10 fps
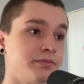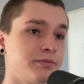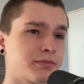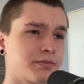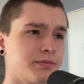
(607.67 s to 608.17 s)

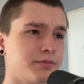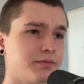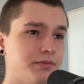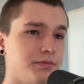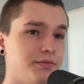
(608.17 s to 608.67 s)

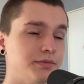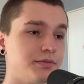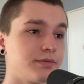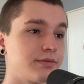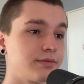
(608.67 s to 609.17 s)

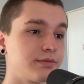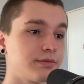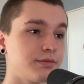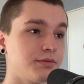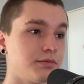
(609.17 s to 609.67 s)

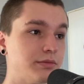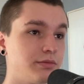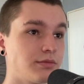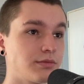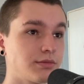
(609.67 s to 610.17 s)

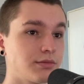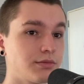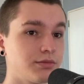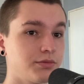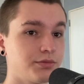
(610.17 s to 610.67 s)

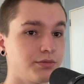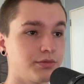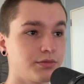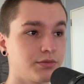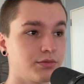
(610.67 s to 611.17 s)

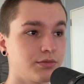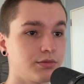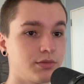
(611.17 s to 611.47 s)
[no speech]